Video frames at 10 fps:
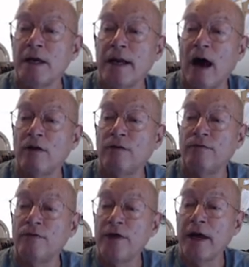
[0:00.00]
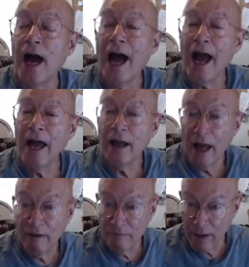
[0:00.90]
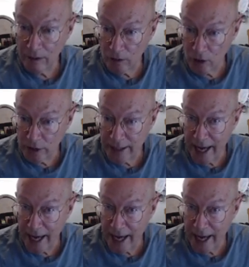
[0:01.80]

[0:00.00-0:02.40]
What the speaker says: Now, the thing I have looked